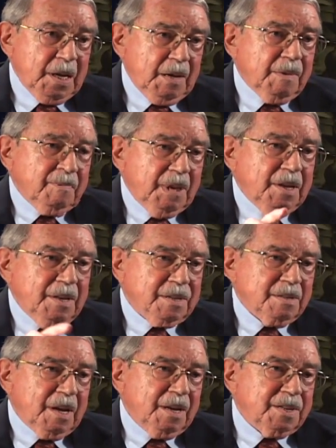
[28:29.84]
Yeah, they yeah.
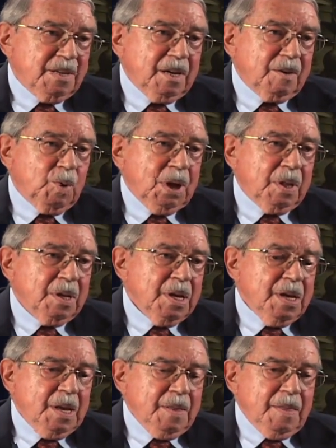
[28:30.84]
just got stuck. Well,
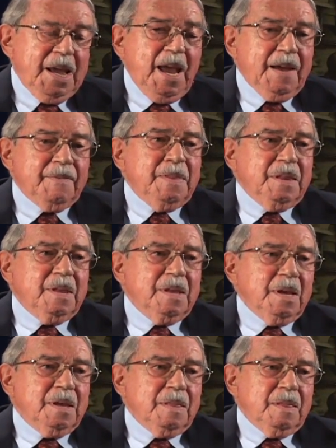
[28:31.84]
they had
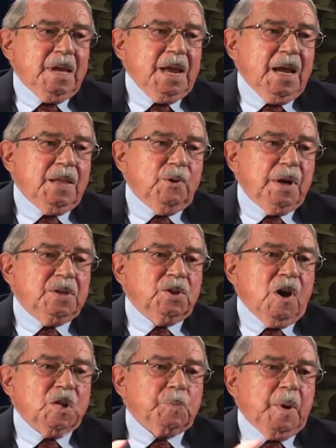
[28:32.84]
they had their
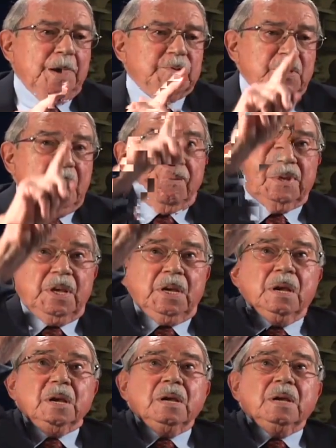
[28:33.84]
exhaust pipes and
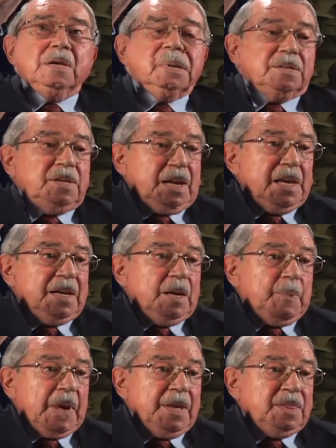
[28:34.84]
everything sticking
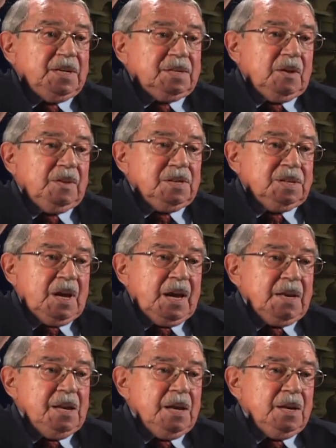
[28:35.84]
up like this on the
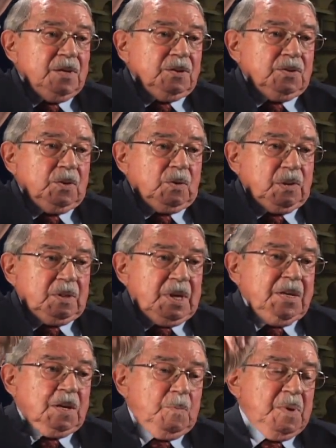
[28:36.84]
side, so
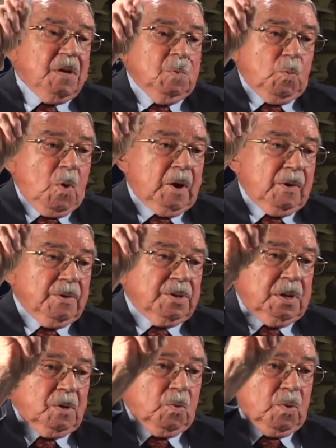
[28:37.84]
they could be in water and
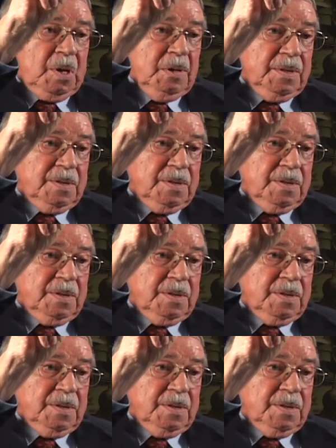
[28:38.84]
still run.